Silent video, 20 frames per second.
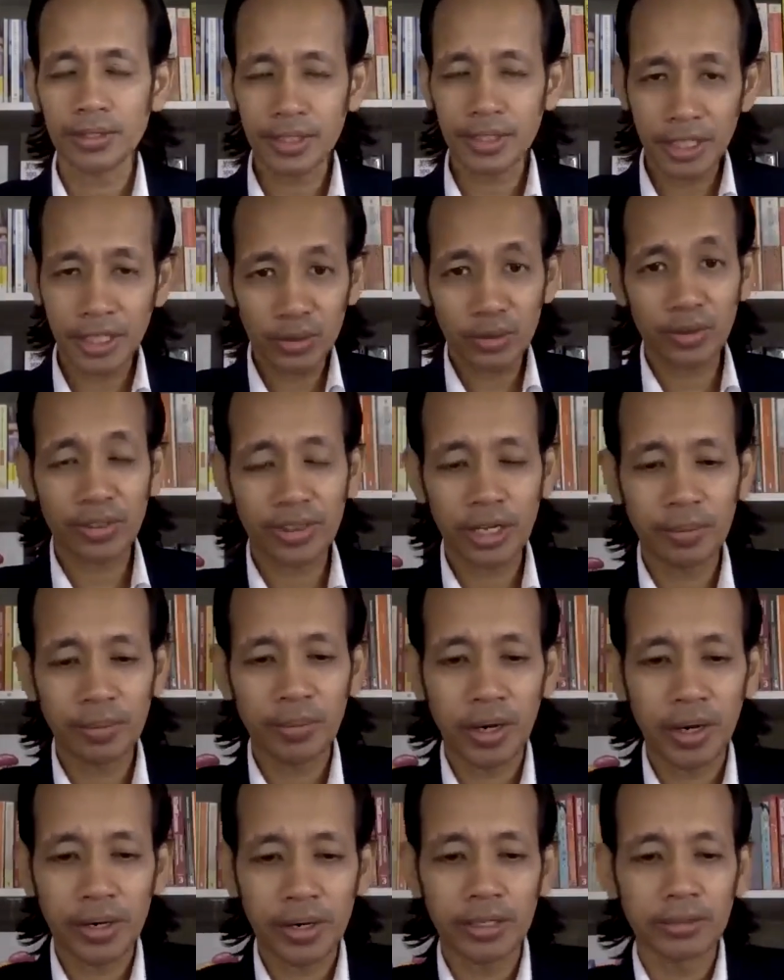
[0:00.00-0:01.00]
Try to
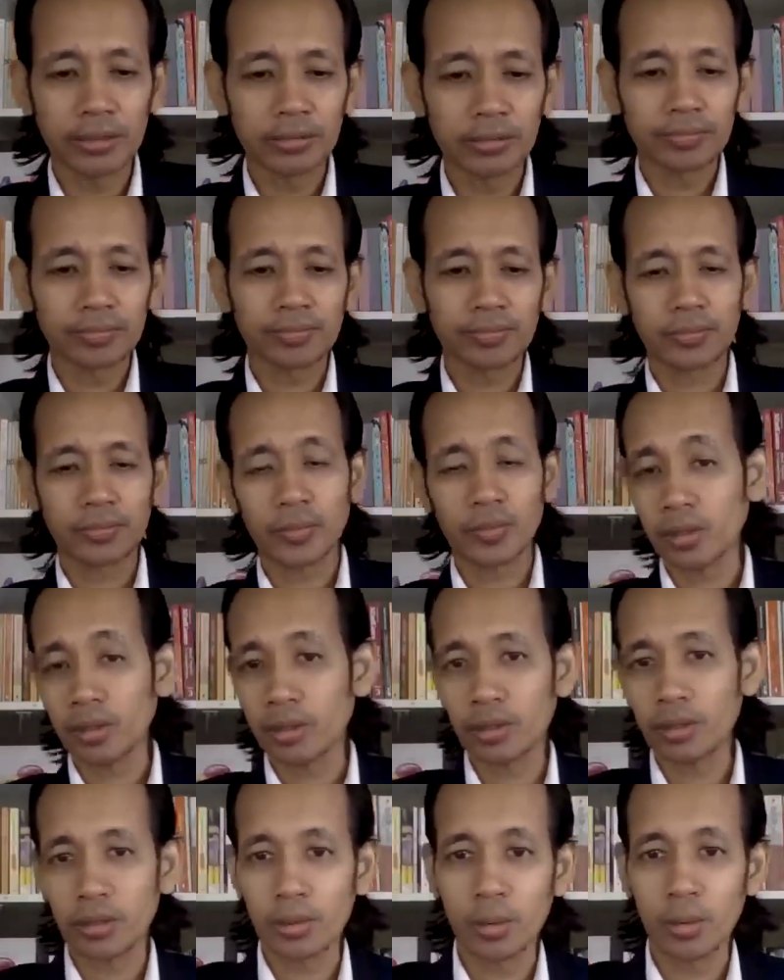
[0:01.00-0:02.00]
think about it.
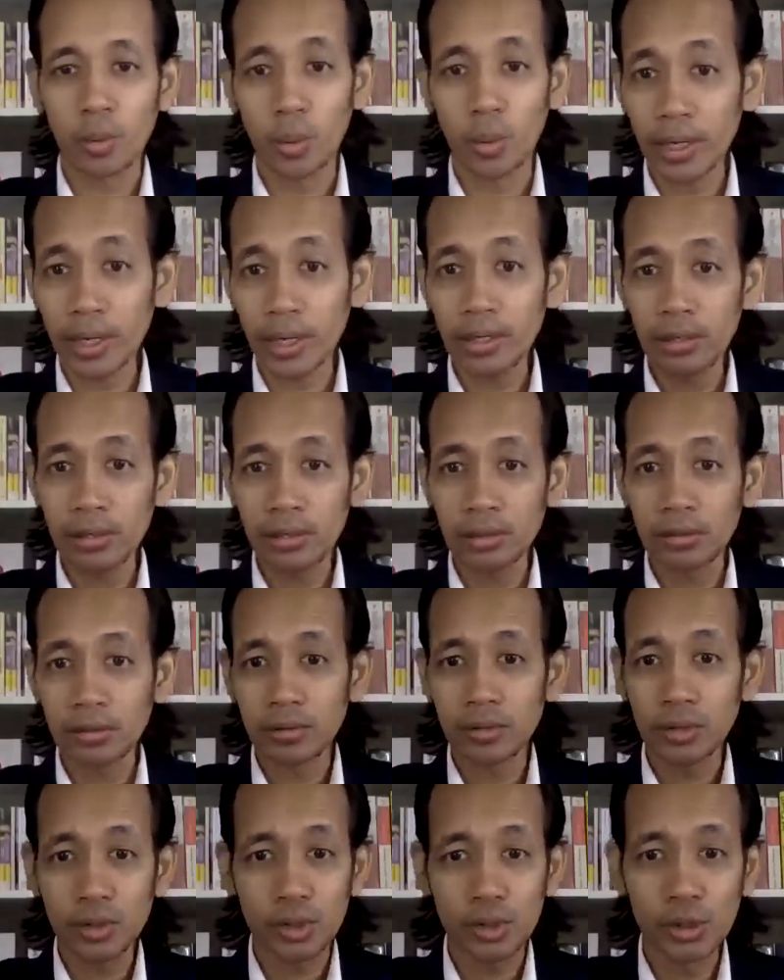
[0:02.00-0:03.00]
One,
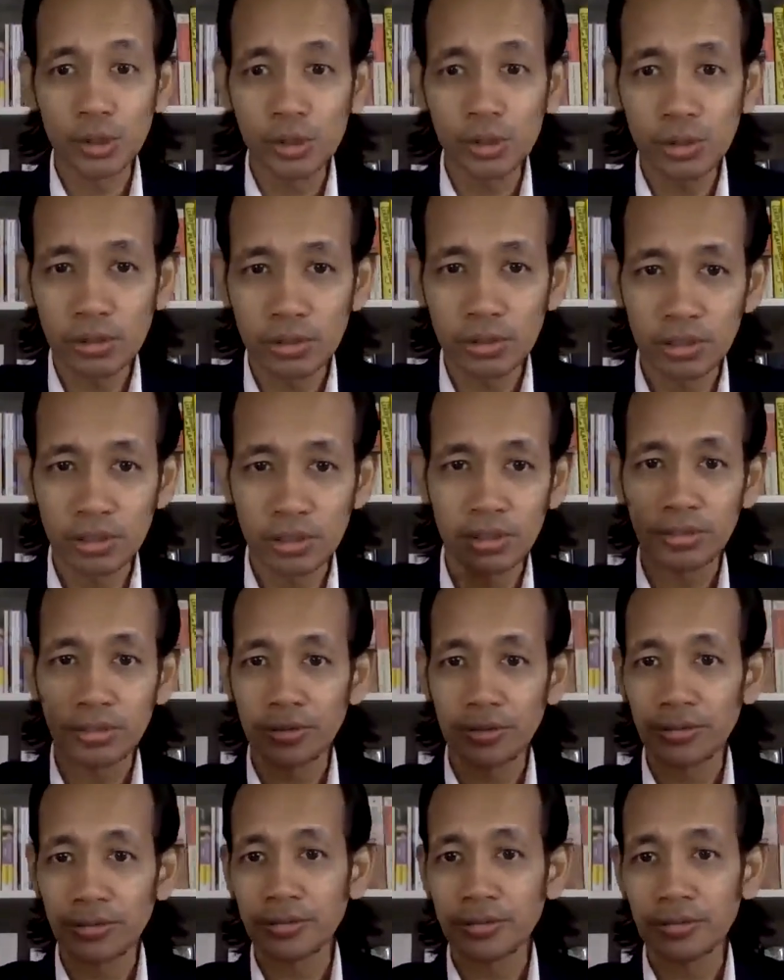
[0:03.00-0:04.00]
2,
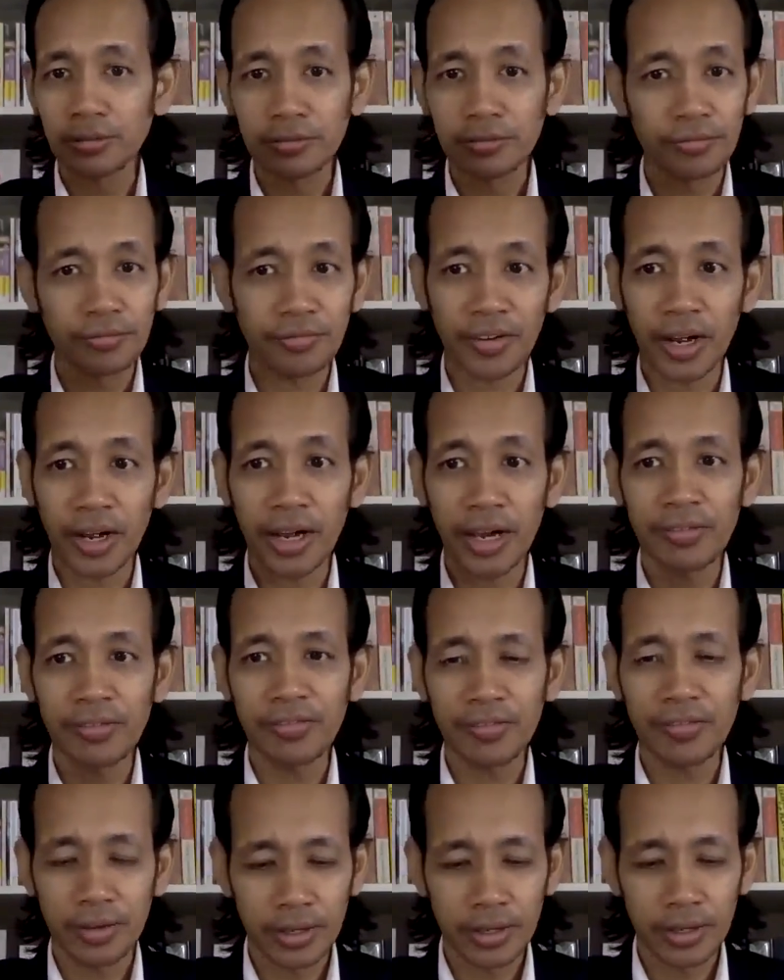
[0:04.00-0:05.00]
five,
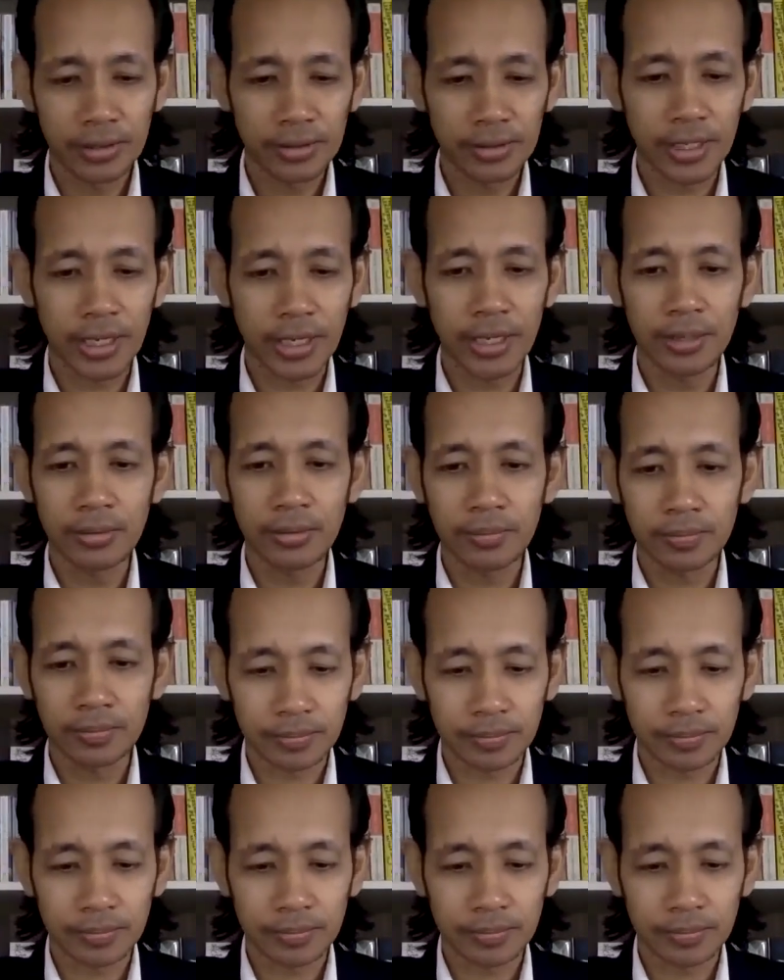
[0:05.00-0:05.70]
ten.